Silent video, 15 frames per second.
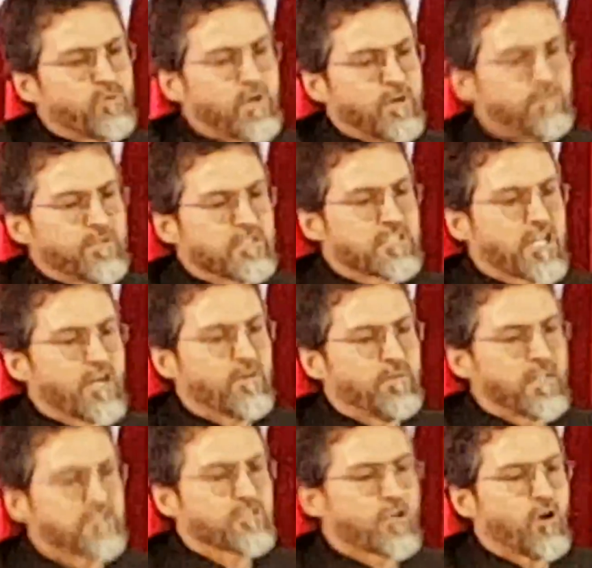Wherever his
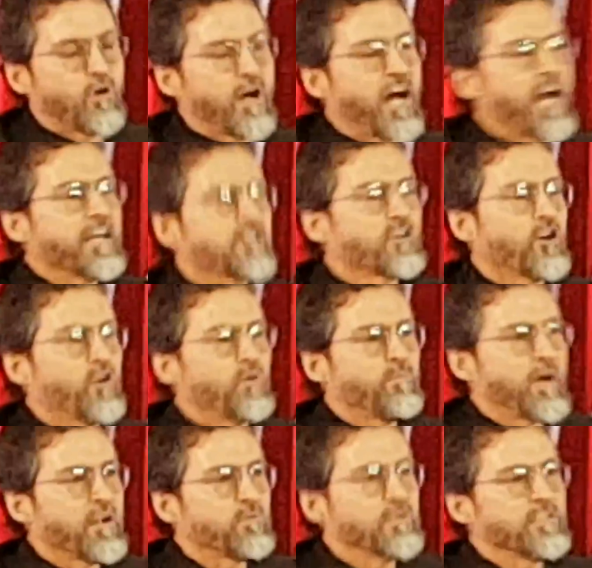caravans go, I go.
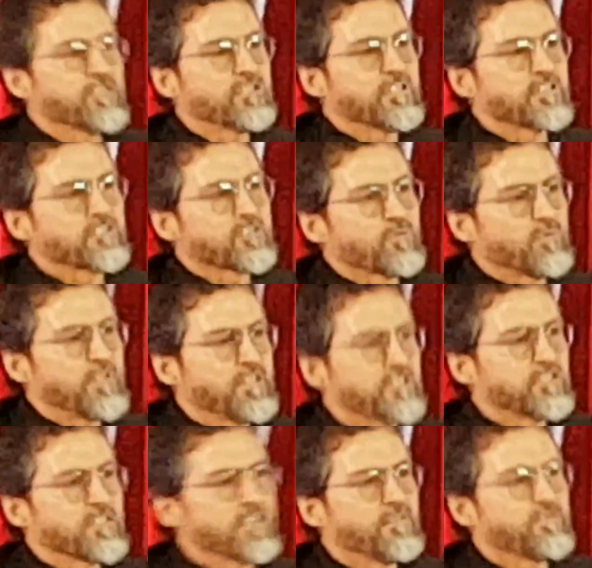My religion is the
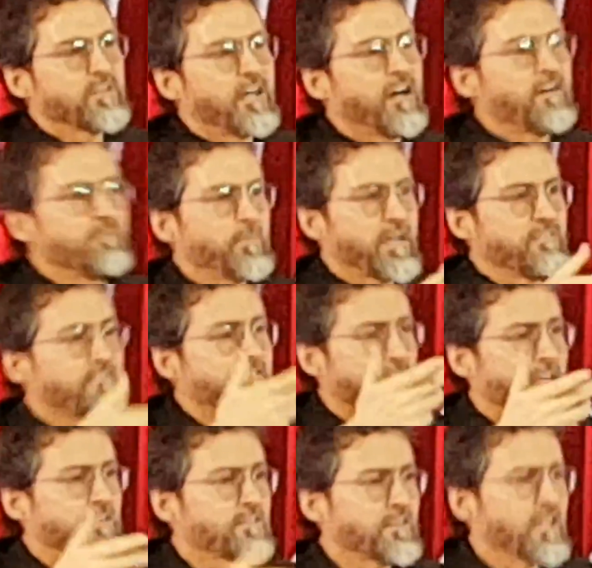religion of love. My
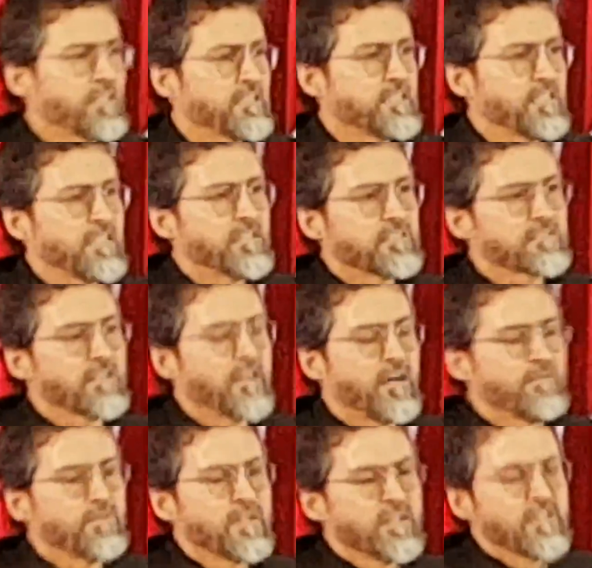faith and deen is love.